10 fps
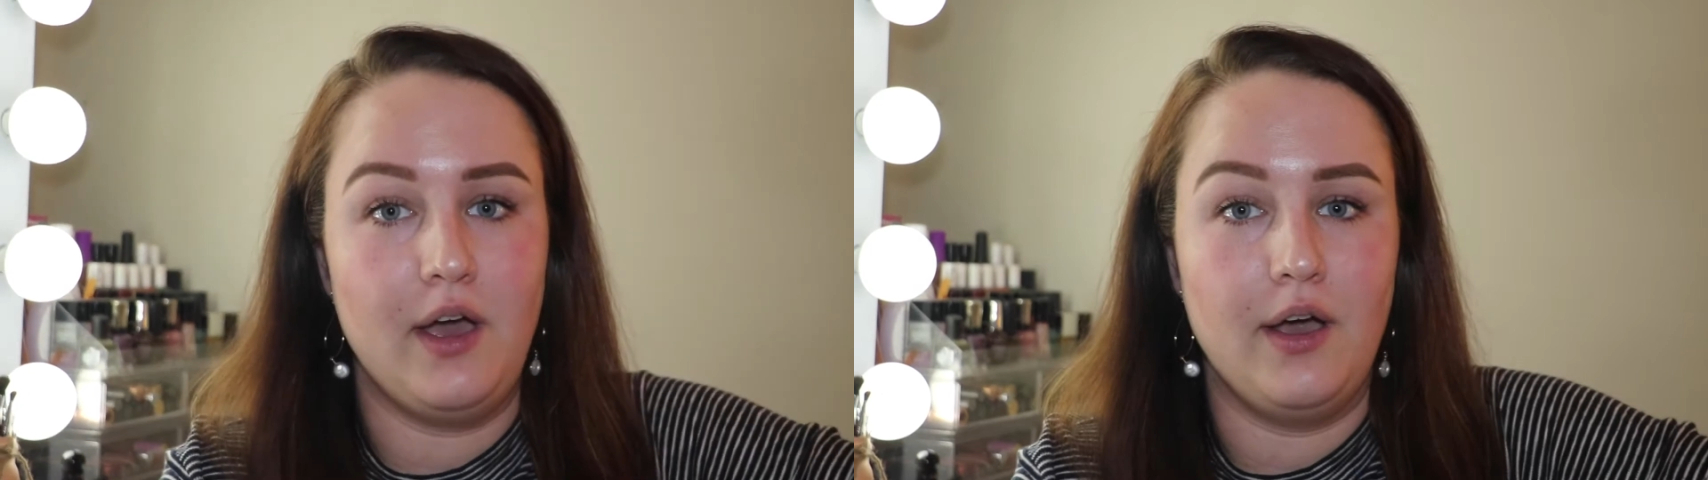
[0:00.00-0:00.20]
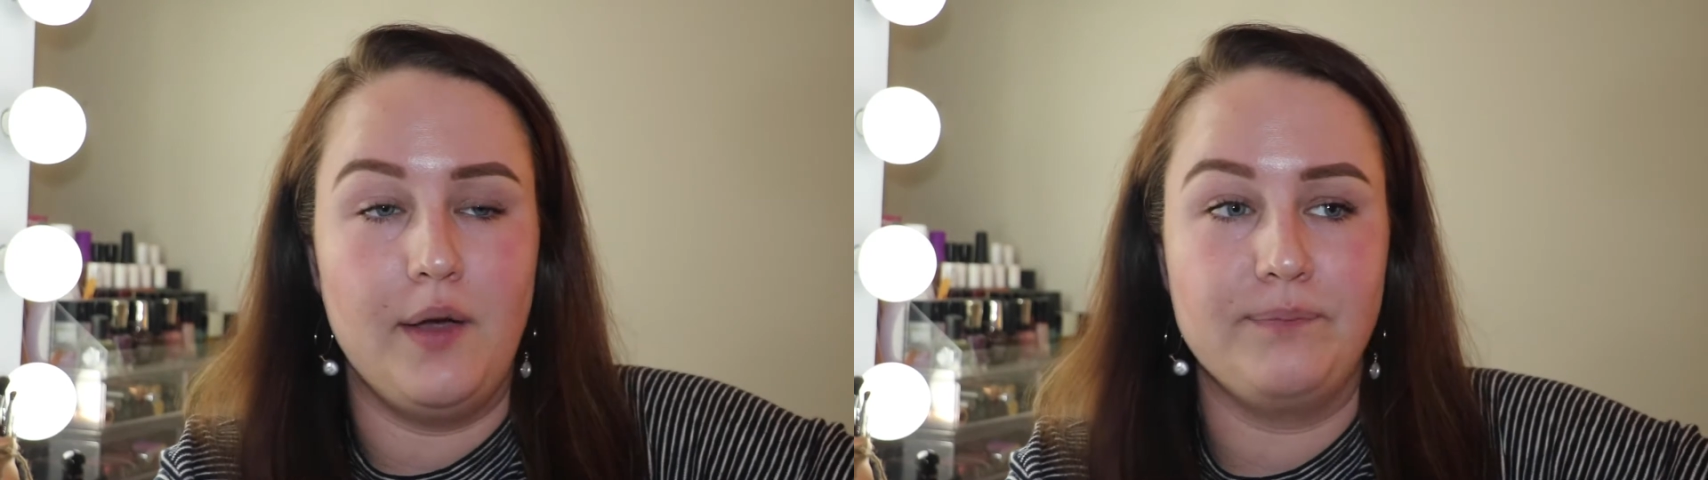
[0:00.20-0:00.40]

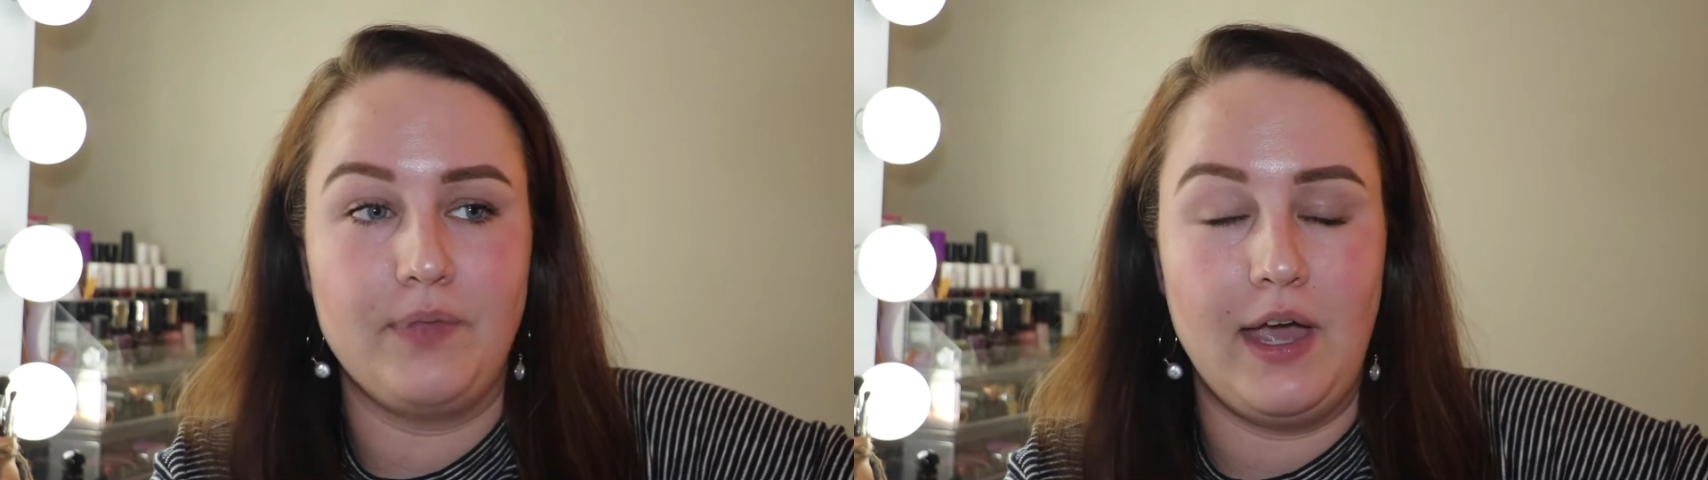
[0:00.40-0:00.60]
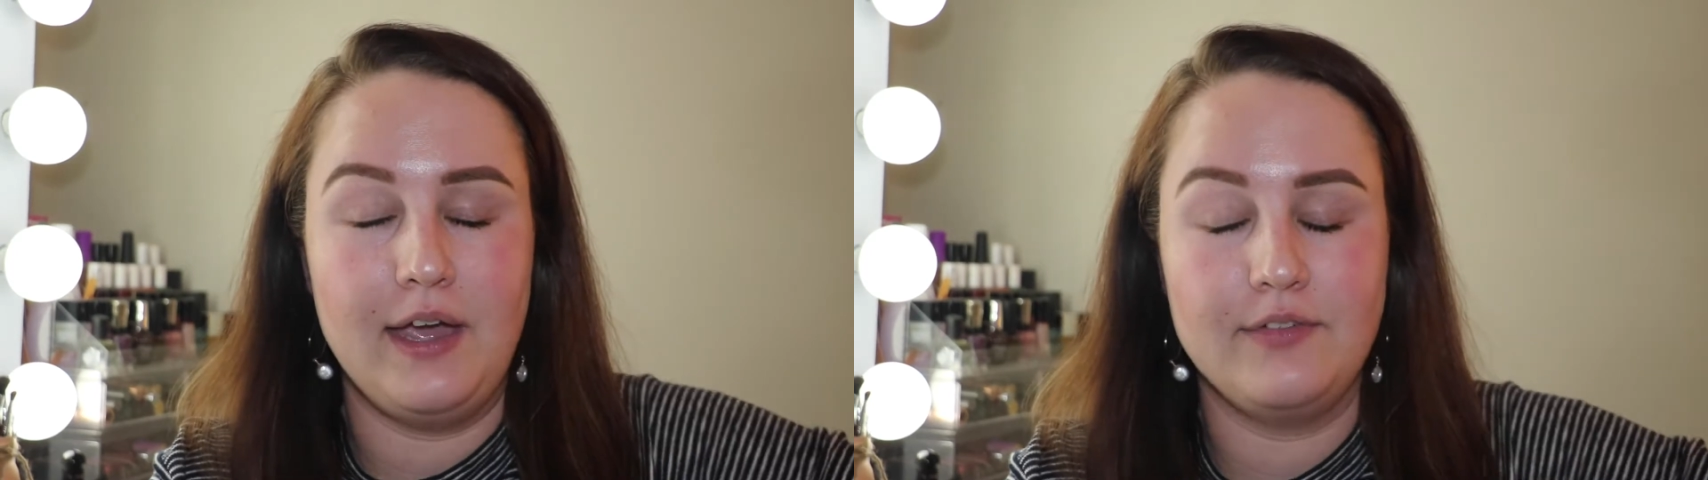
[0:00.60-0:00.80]
I
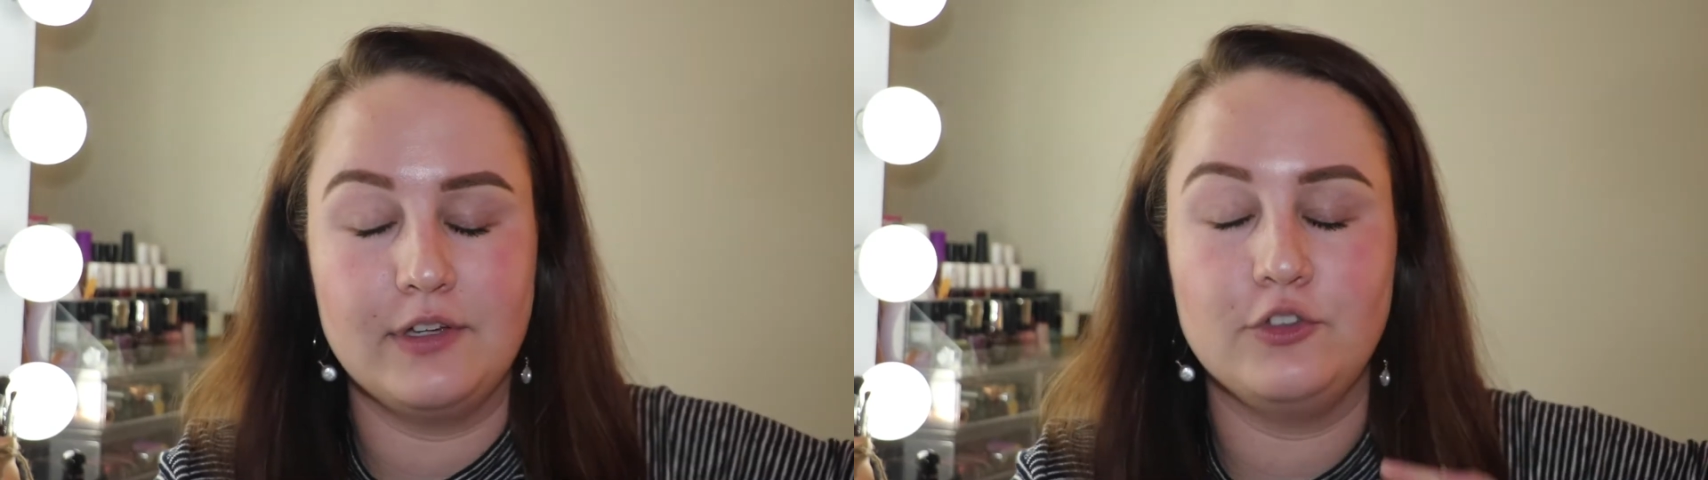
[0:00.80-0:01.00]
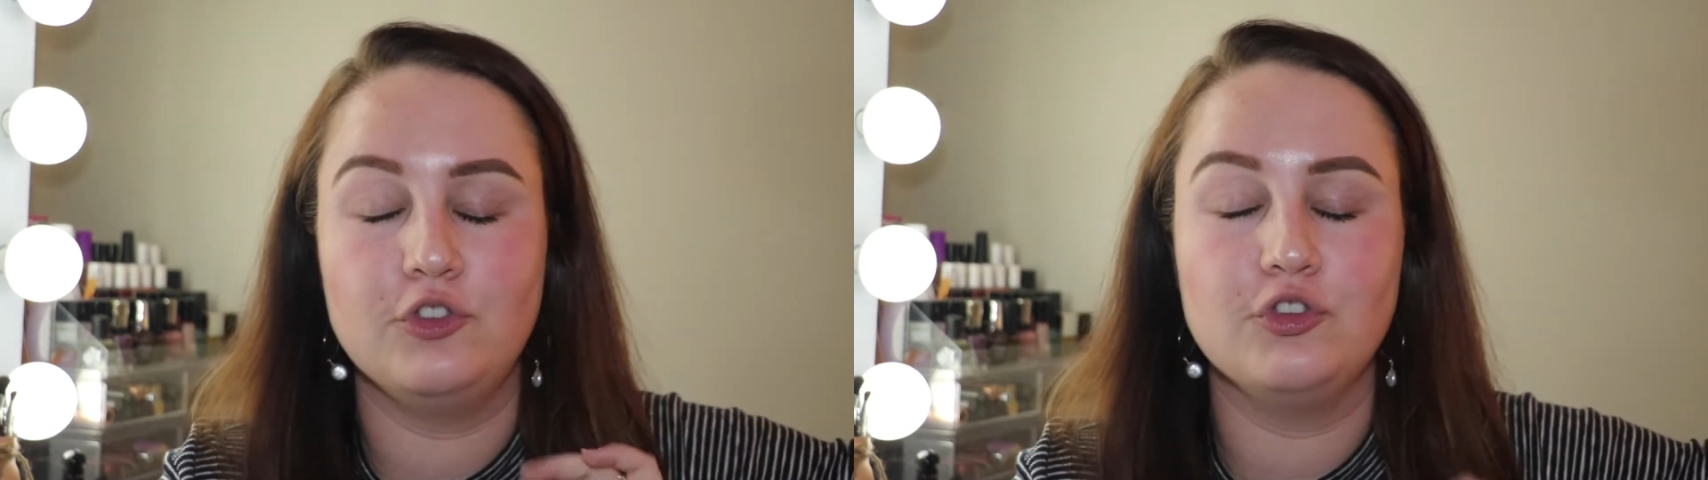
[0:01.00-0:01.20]
have
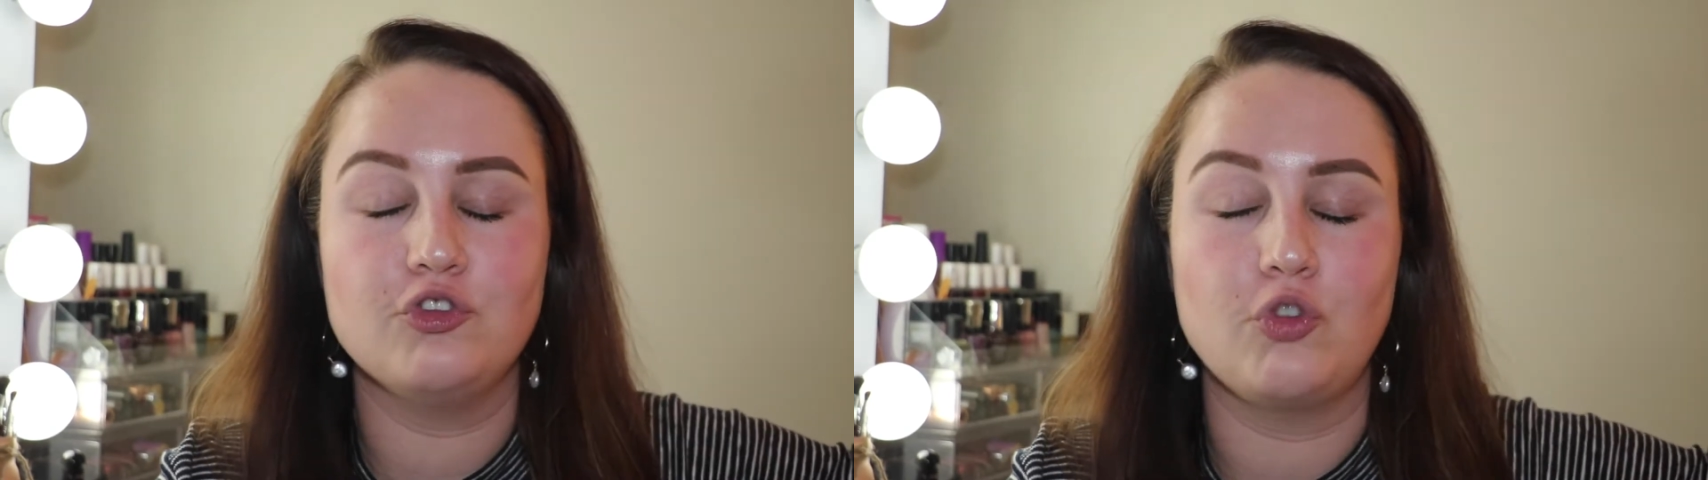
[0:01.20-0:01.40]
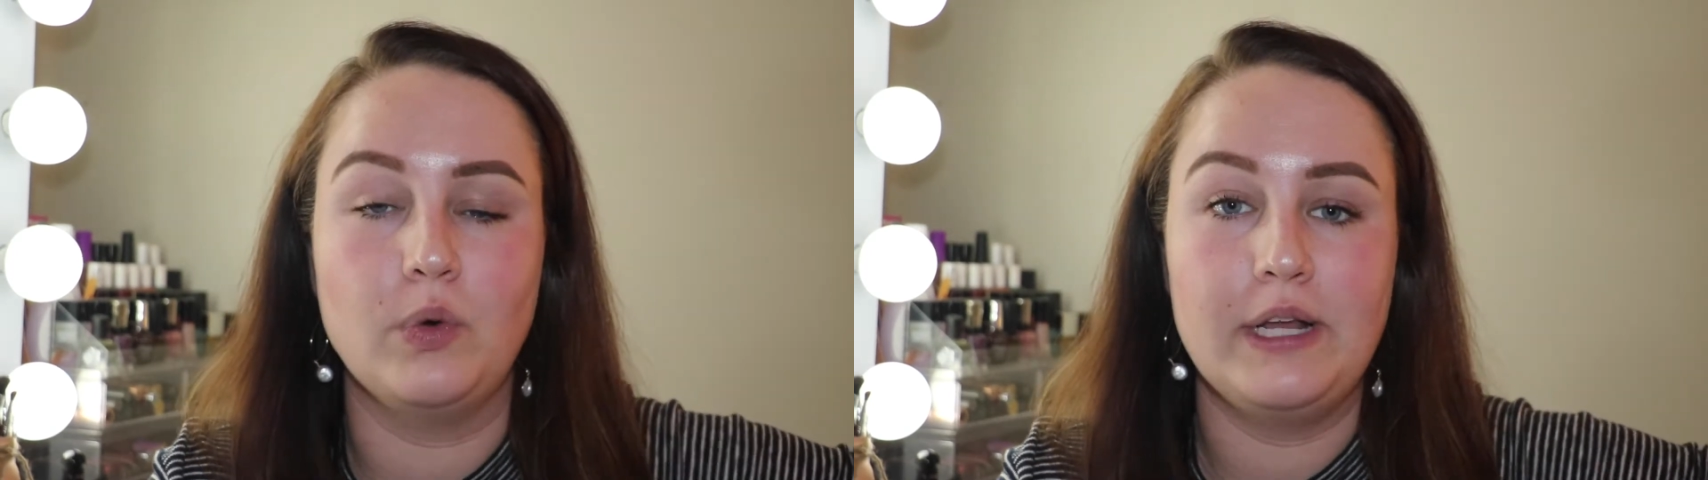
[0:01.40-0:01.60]

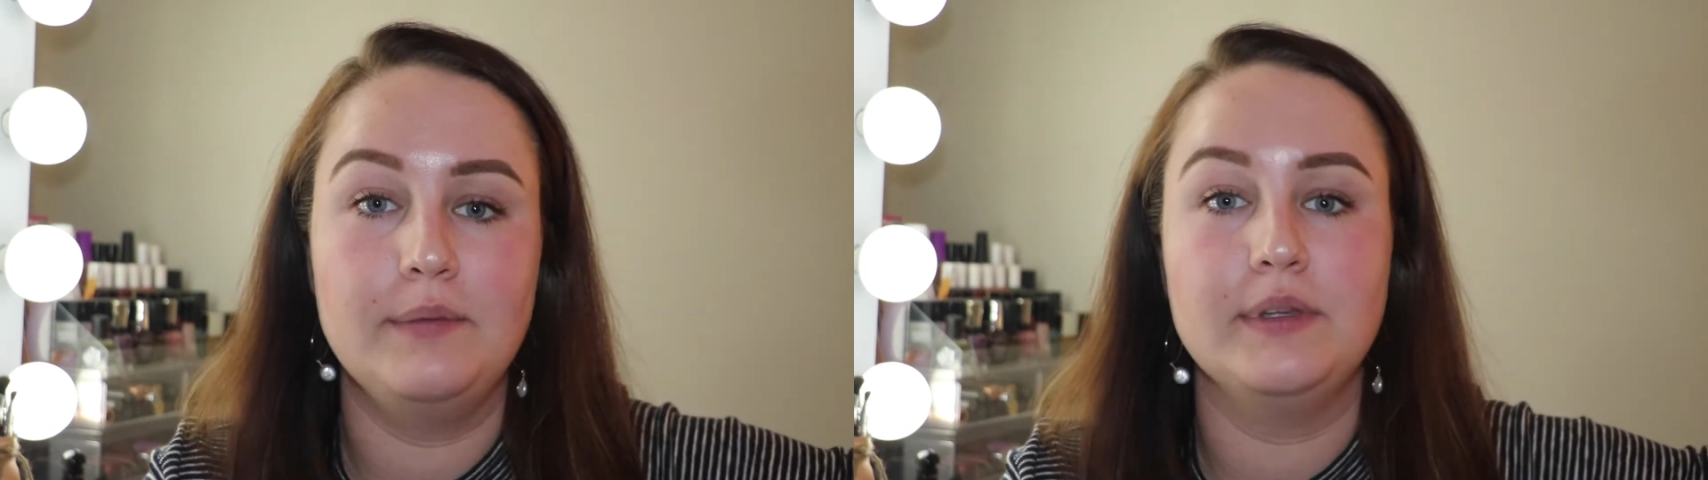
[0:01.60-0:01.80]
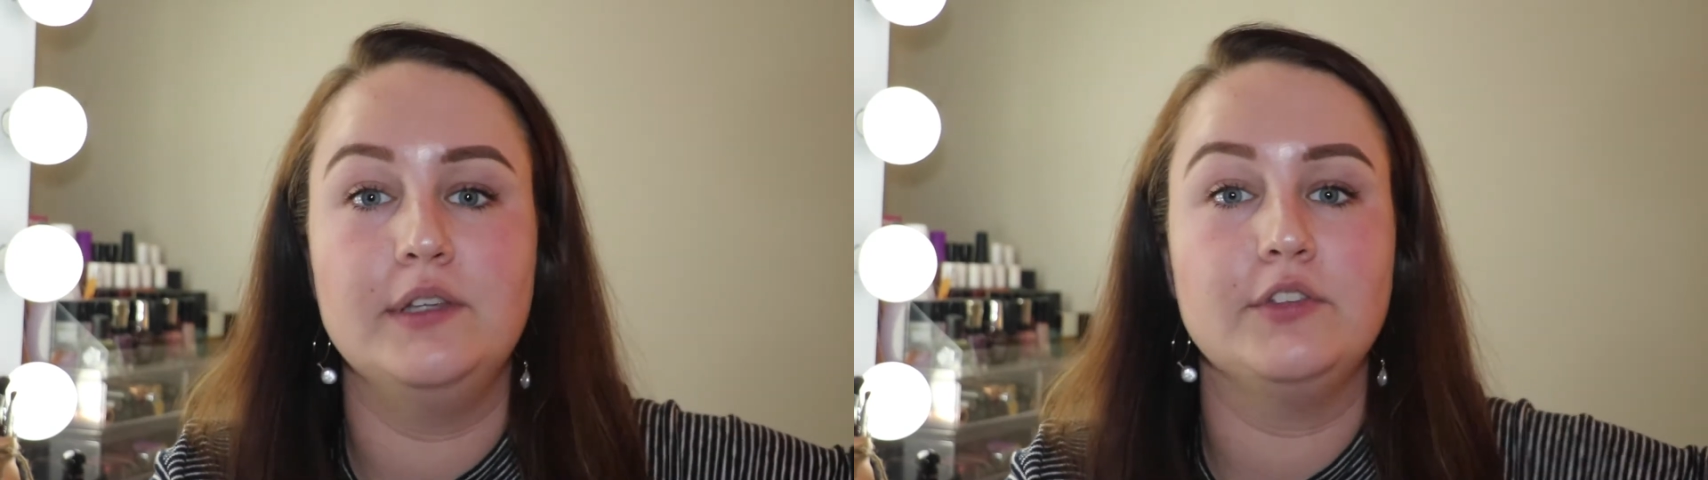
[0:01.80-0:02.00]
extremely